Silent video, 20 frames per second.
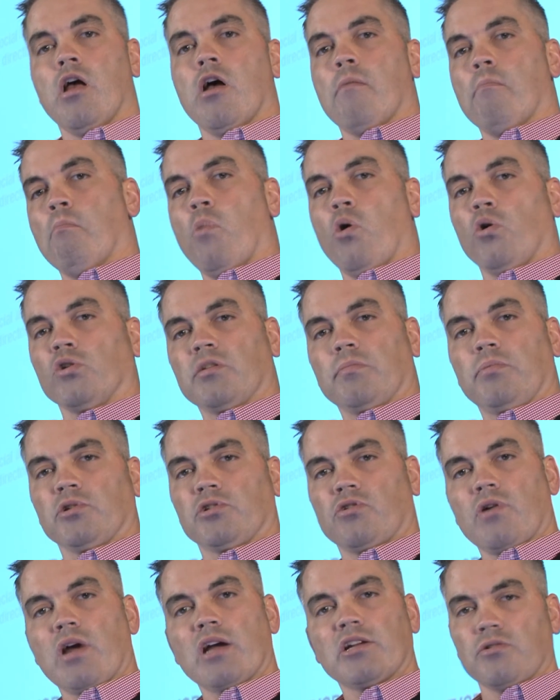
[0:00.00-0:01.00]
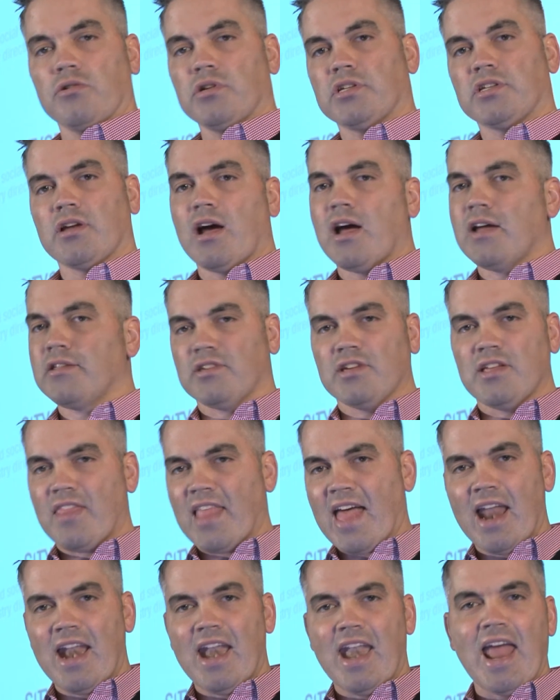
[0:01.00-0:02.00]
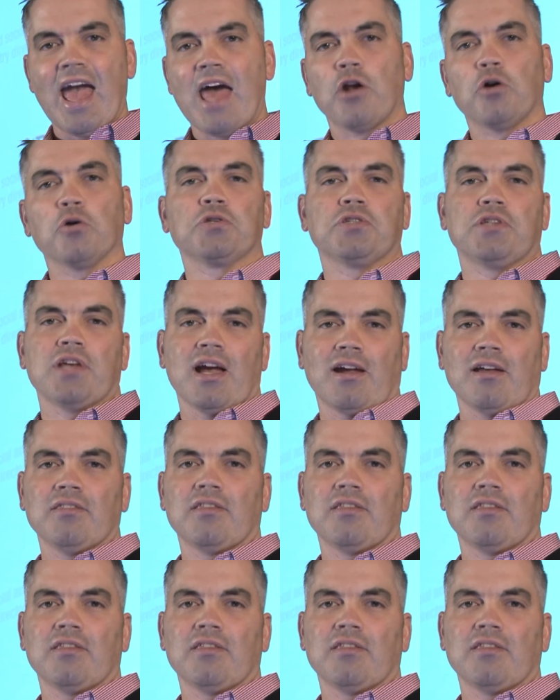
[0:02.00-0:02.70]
multiple directory sites in that nanosecond